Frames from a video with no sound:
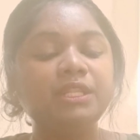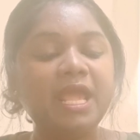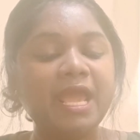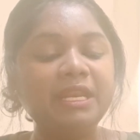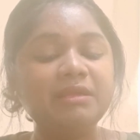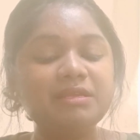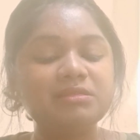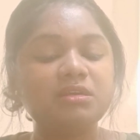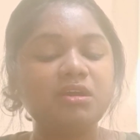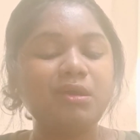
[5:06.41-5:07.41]
There
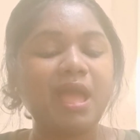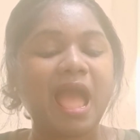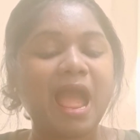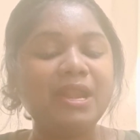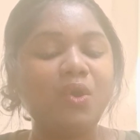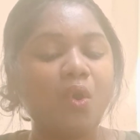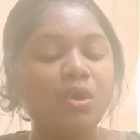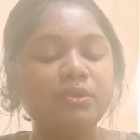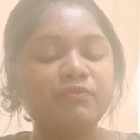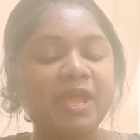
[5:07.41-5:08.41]
is a
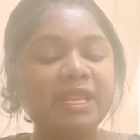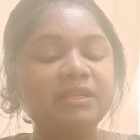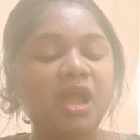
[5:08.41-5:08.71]
add-on where